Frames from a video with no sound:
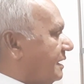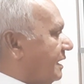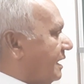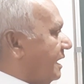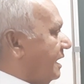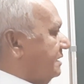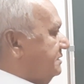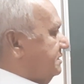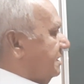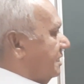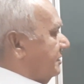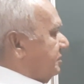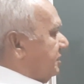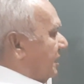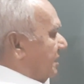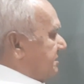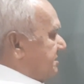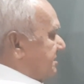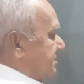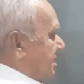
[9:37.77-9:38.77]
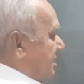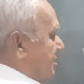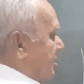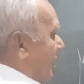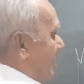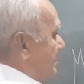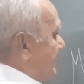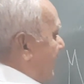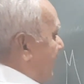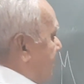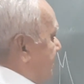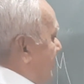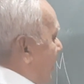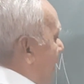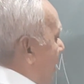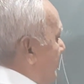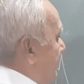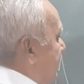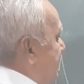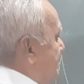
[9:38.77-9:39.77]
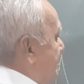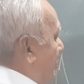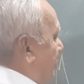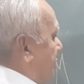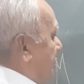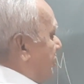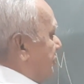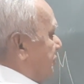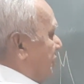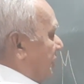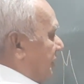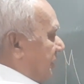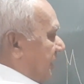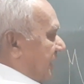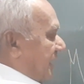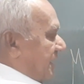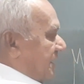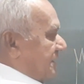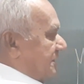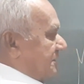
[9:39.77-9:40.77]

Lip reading: On the adjacent carbon atom, how many protons are there?